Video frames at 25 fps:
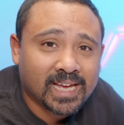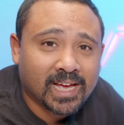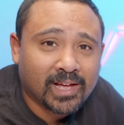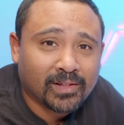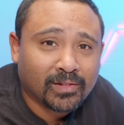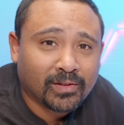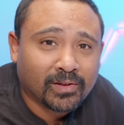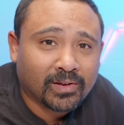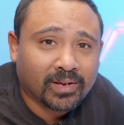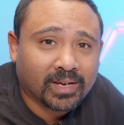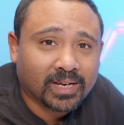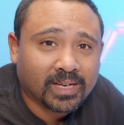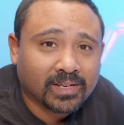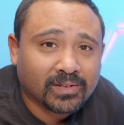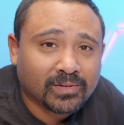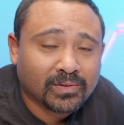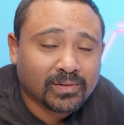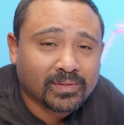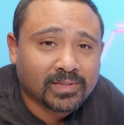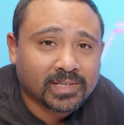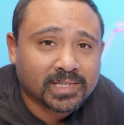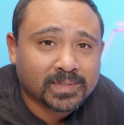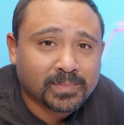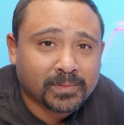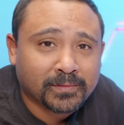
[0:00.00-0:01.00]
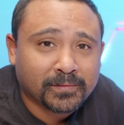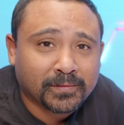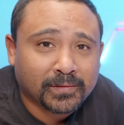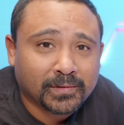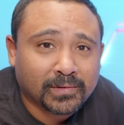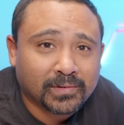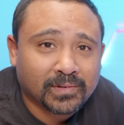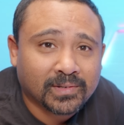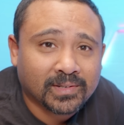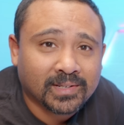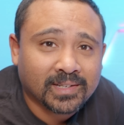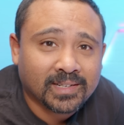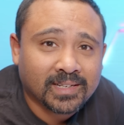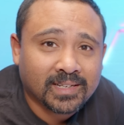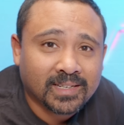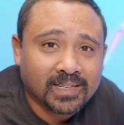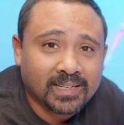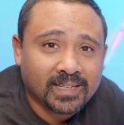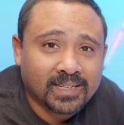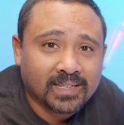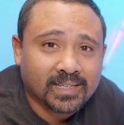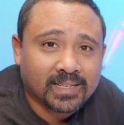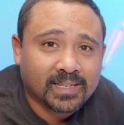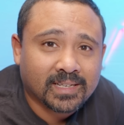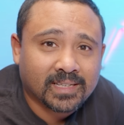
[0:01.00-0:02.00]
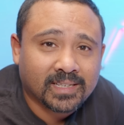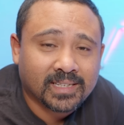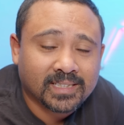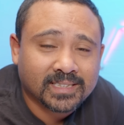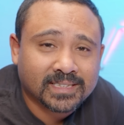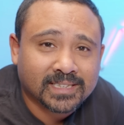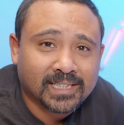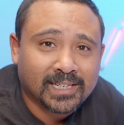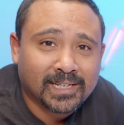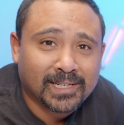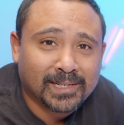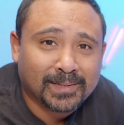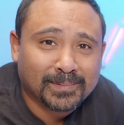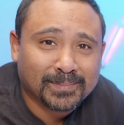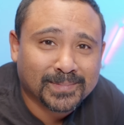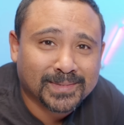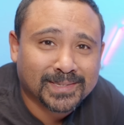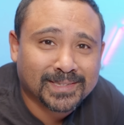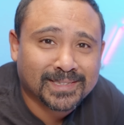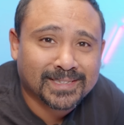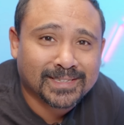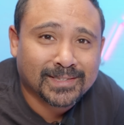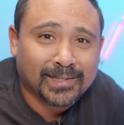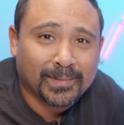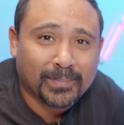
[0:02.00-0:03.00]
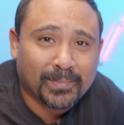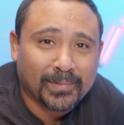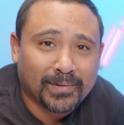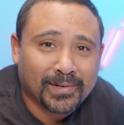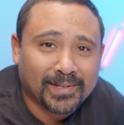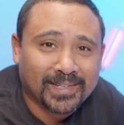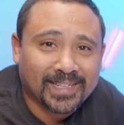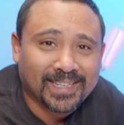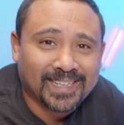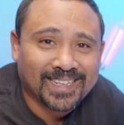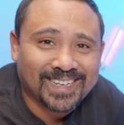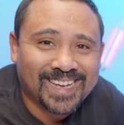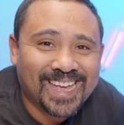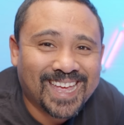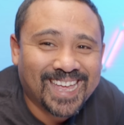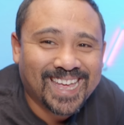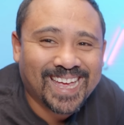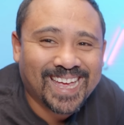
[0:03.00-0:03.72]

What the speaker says: how long I can do this before Claire's arms stop working.